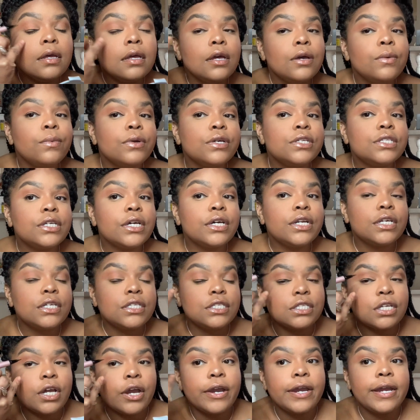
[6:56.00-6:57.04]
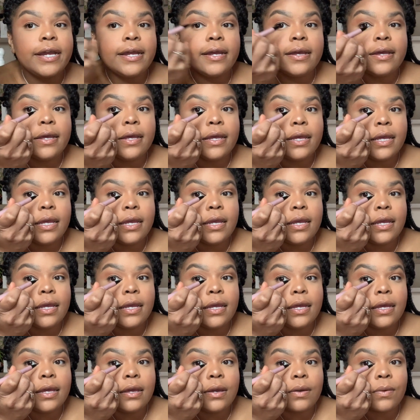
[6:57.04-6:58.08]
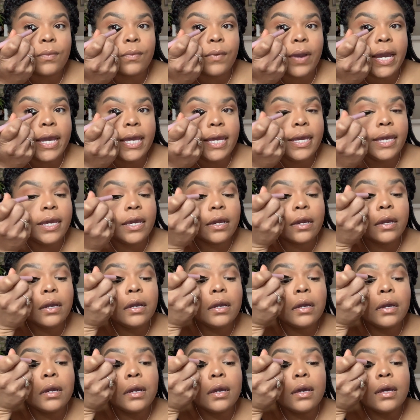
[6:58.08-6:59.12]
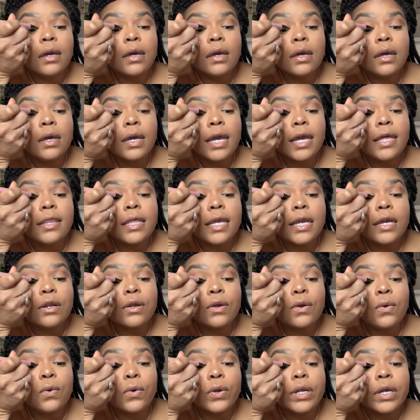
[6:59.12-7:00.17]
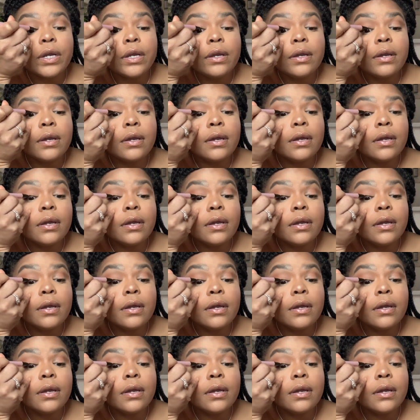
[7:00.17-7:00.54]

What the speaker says: We're just gonna start right here in the inner corner.